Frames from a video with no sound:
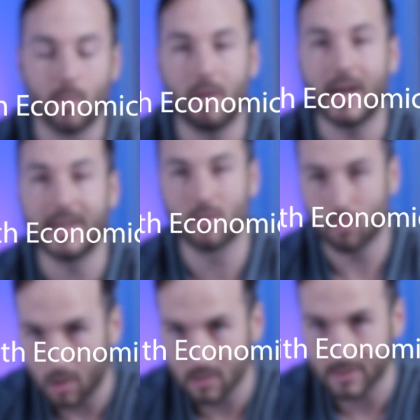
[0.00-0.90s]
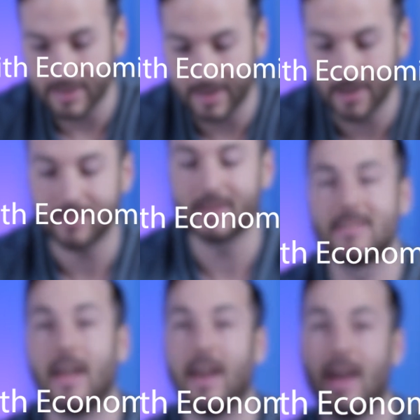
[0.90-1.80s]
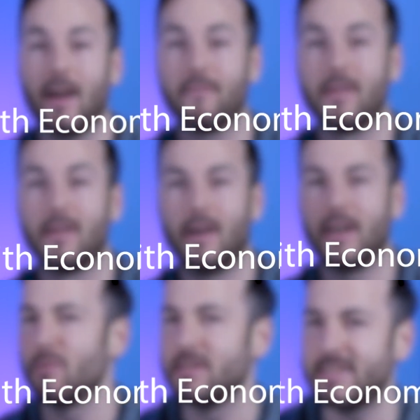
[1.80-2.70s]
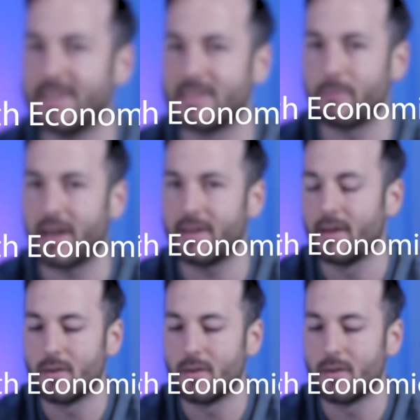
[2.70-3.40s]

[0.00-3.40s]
Buy in quality areas that have, I always say this, man,